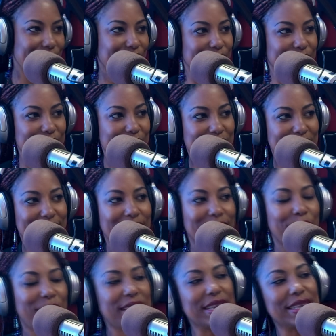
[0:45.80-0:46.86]
Yes.
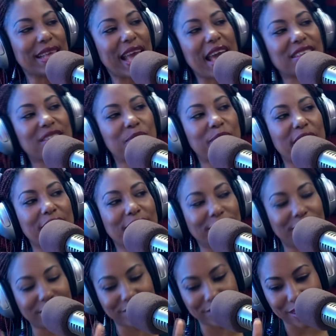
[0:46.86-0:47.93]
Please
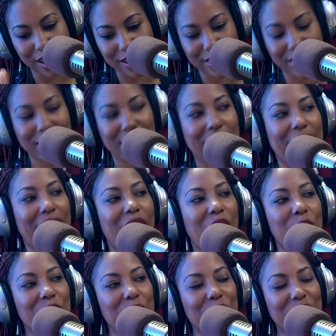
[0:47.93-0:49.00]
explain. Just start there.
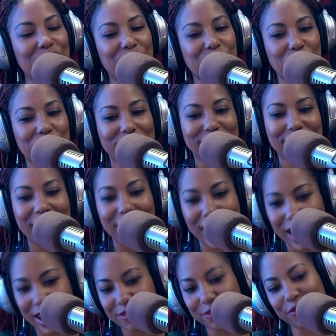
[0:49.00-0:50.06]
How we went from
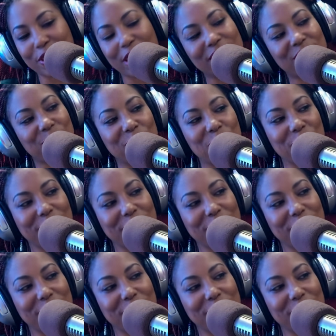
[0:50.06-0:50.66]
Stella. Yes, we